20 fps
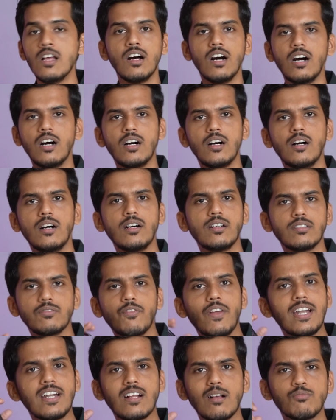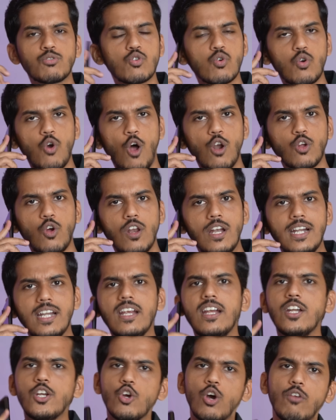When it comes to call
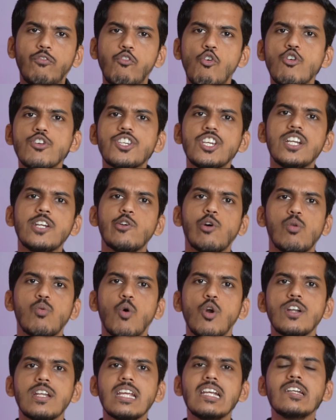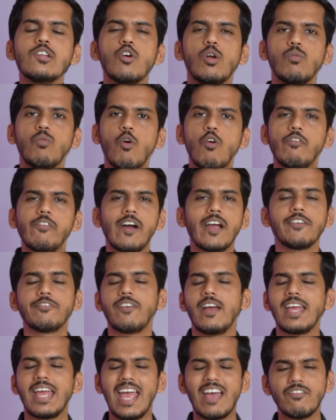quality, dual 4G, dual VoLTE, dual
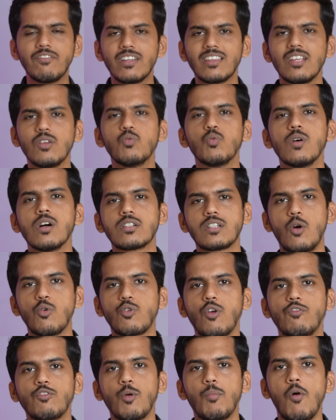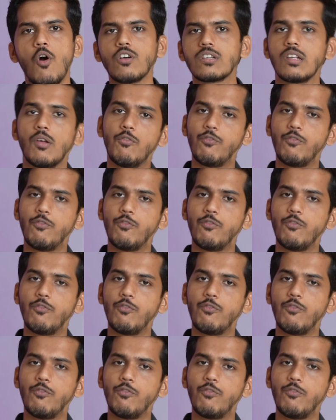Wi-Fi, everything worked out of the box.